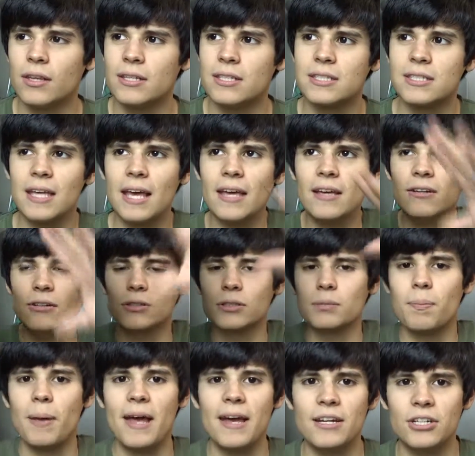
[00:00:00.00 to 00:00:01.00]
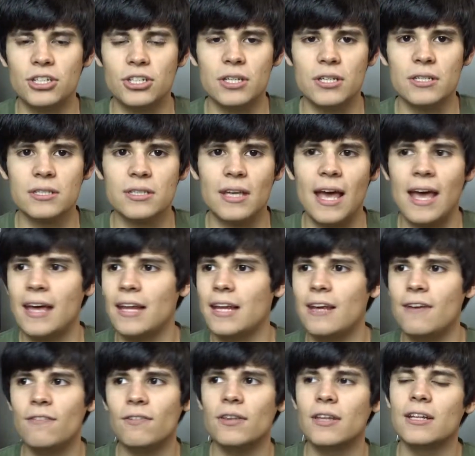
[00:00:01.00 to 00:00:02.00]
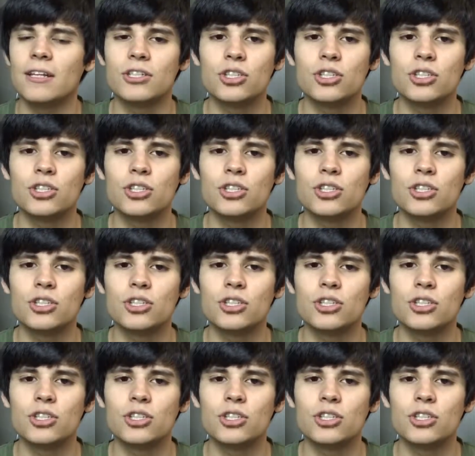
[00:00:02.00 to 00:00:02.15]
sales pages and even the